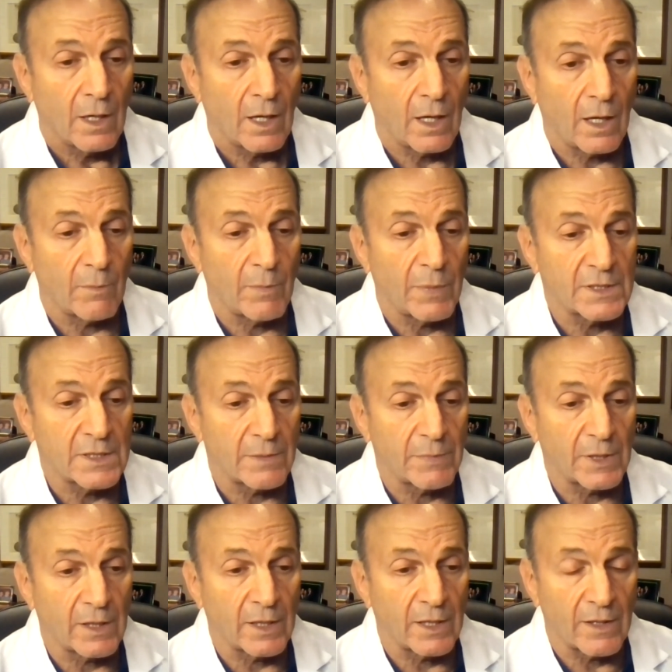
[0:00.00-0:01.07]
but
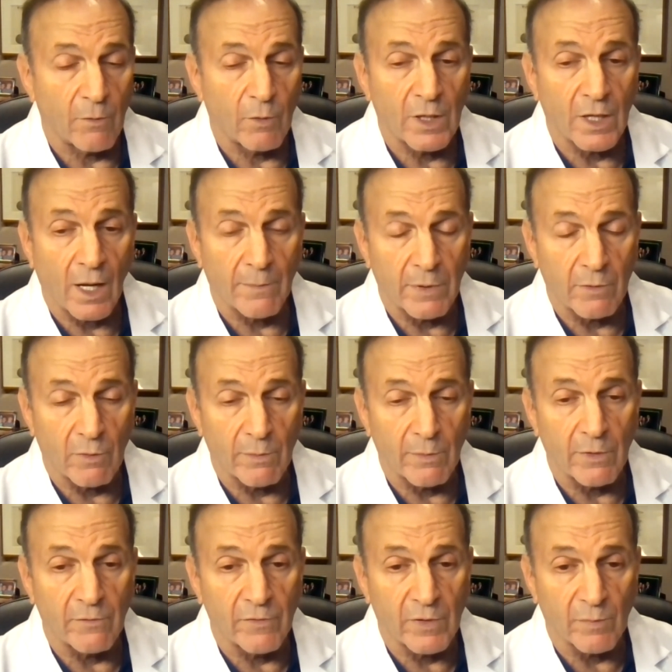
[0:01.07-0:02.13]
typically they would not be
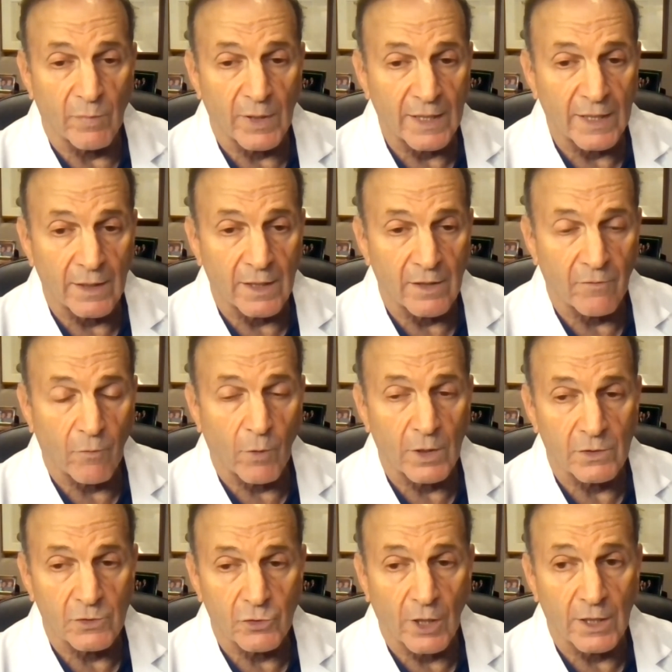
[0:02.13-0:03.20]
removed completely if
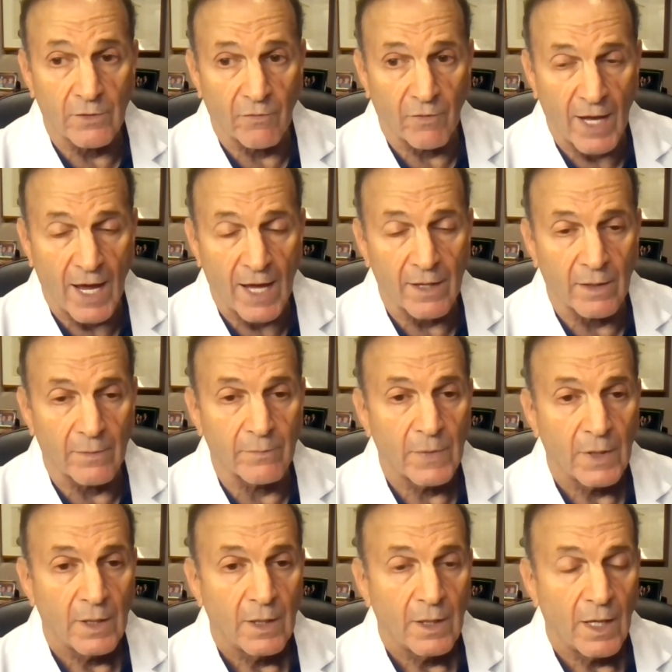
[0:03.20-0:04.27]
one tried to flatten them.
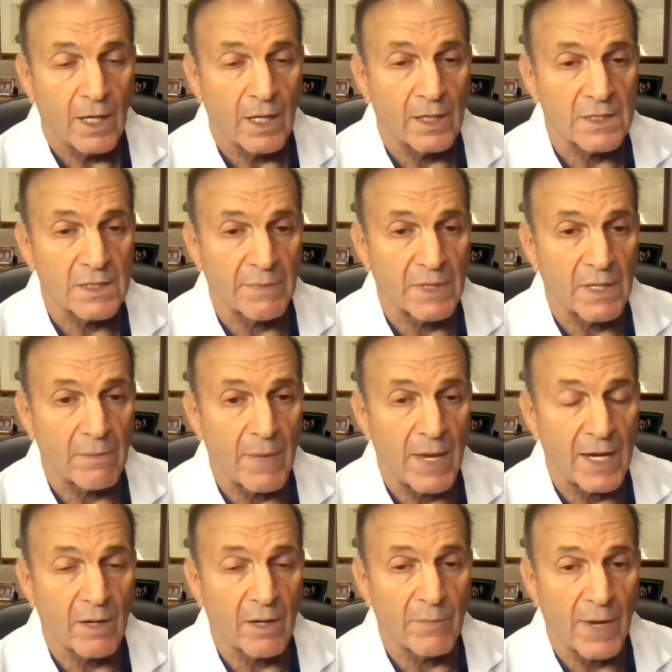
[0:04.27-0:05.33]
And it's something that
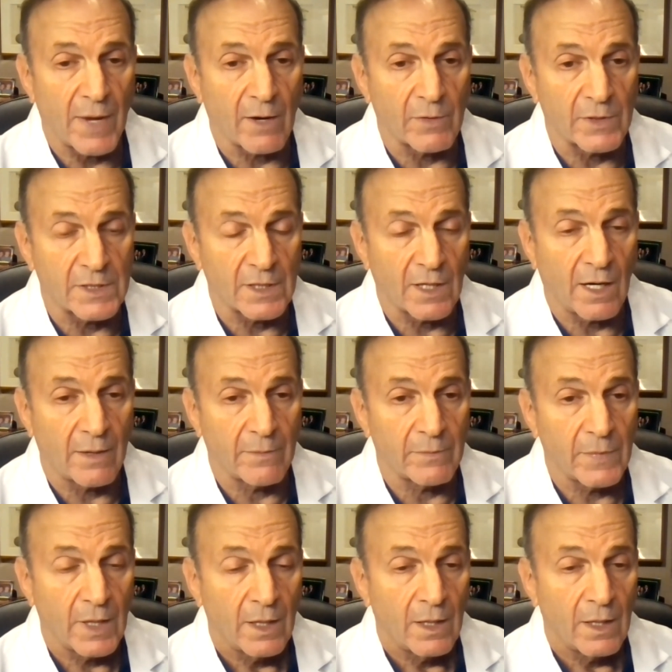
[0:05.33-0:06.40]
may come back with time.
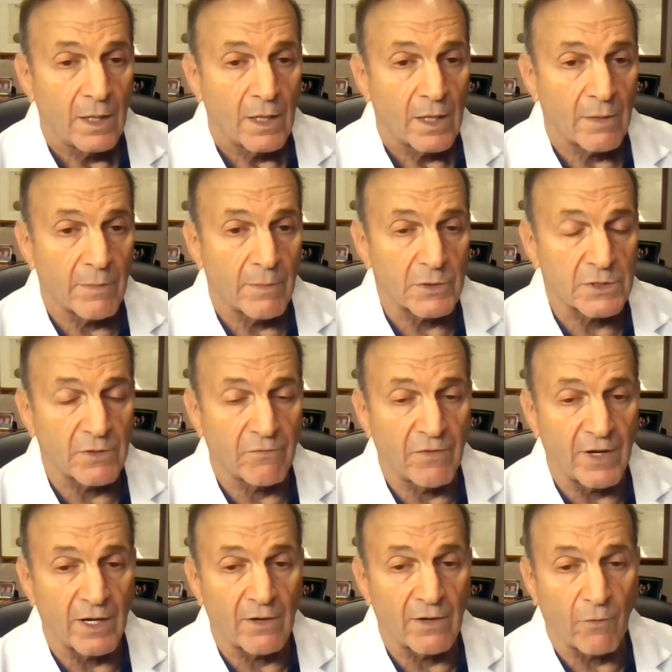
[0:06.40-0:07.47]
The most
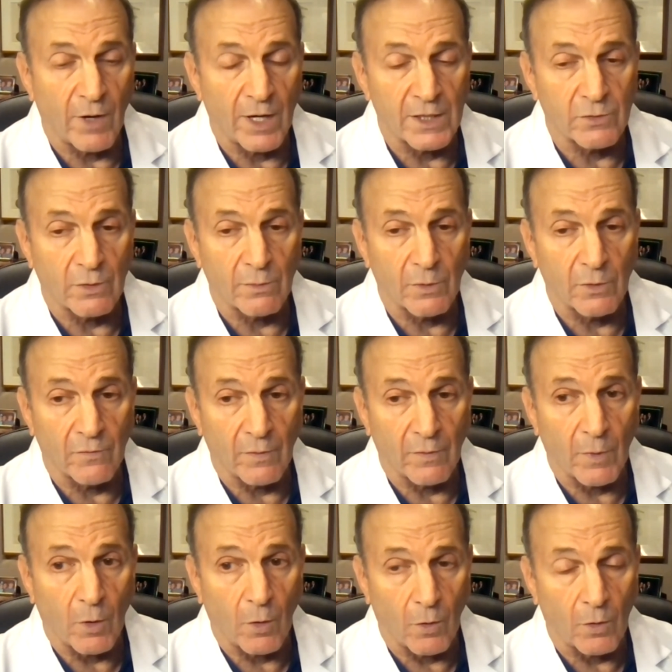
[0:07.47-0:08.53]
definitive way to remove a
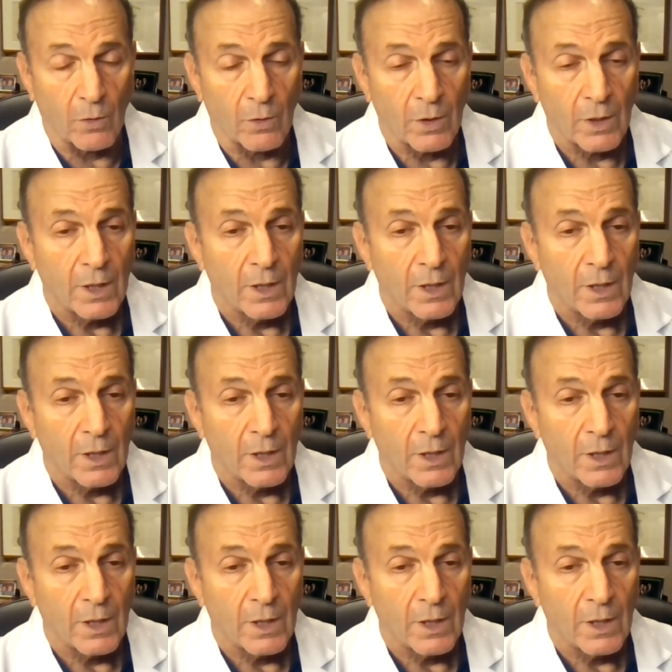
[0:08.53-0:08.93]
mole